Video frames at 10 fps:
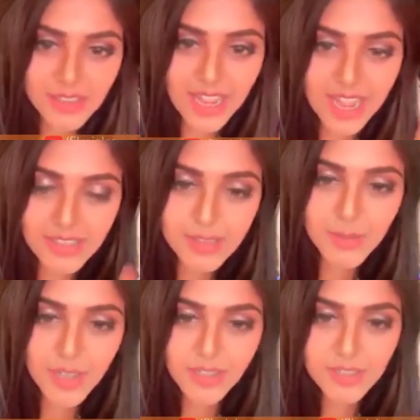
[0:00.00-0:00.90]
another
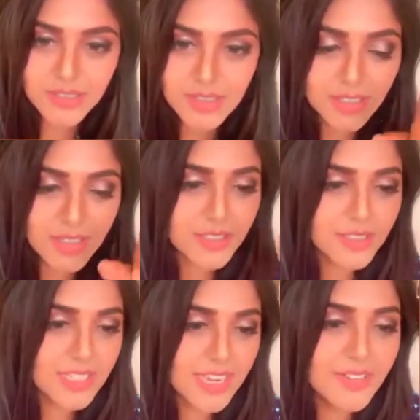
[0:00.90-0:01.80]
handsome hung is sitting
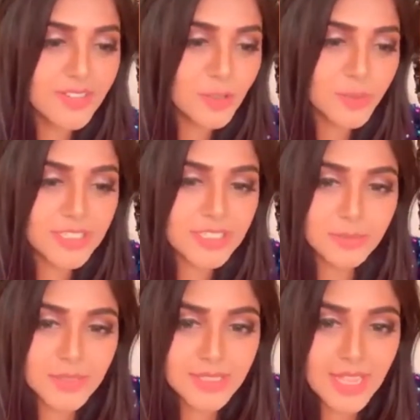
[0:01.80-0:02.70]
other side. Will you please
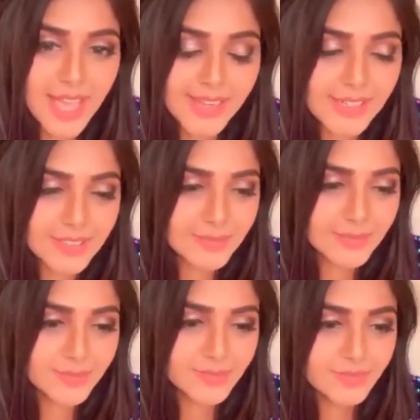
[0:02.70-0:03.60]
come this side?
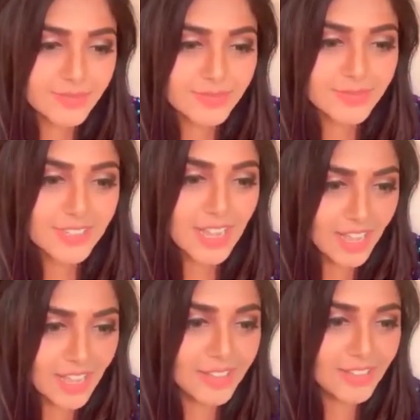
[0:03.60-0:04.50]

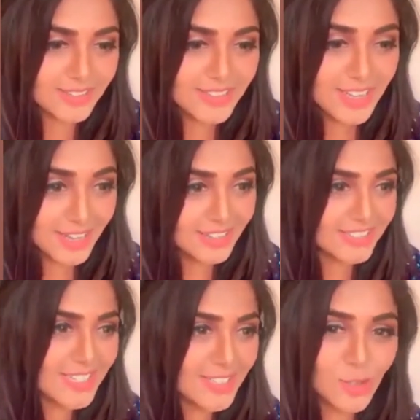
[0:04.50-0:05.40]
Huh?
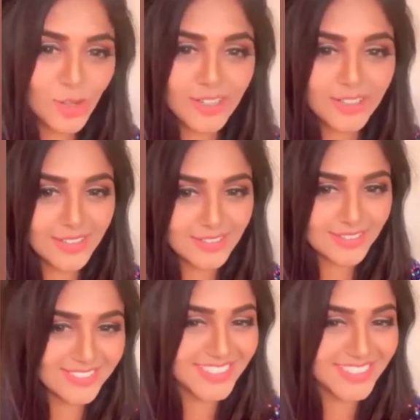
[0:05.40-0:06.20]
Uh, there is no. Uh,